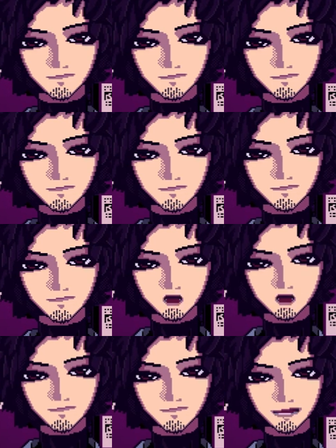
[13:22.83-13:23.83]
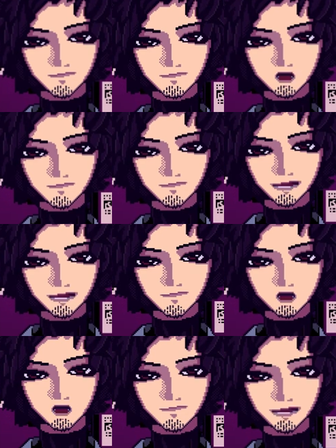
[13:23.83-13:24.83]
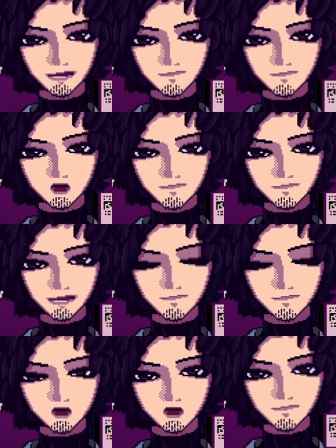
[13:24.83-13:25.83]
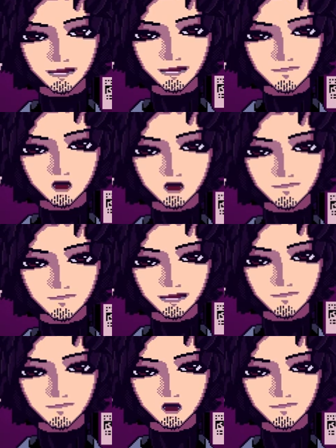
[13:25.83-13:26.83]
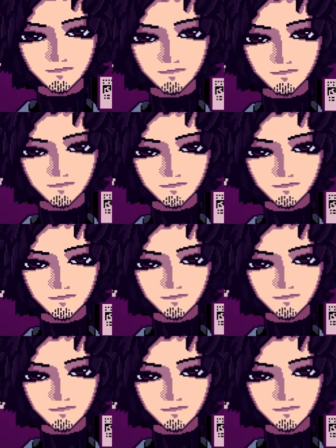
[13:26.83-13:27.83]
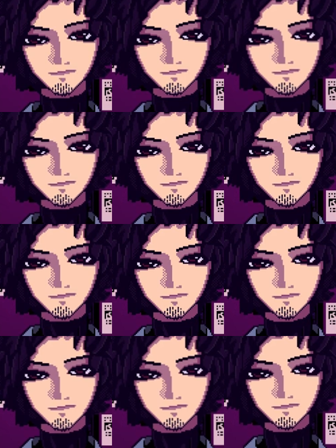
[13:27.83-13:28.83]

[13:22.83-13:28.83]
you're right. We'll just need to keep it quiet. She seems to be just sleeping soundly, not